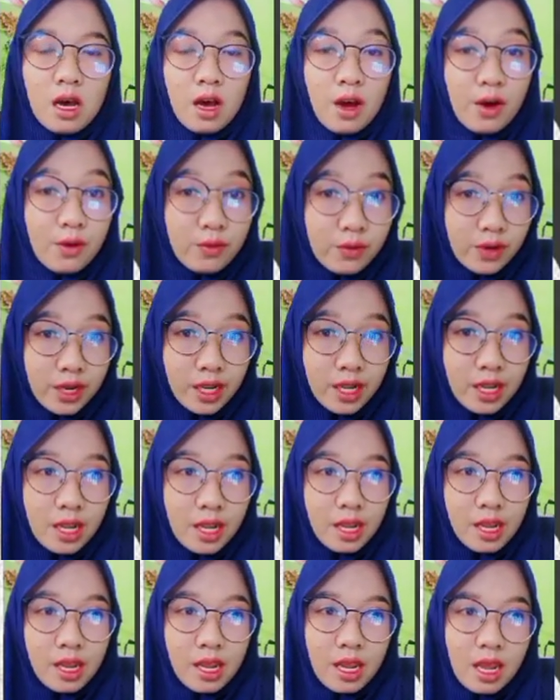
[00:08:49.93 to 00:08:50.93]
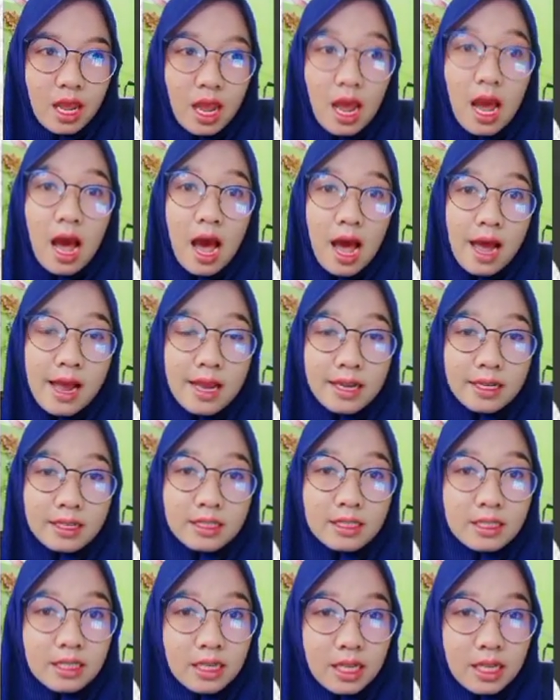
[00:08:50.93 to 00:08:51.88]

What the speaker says: re, an,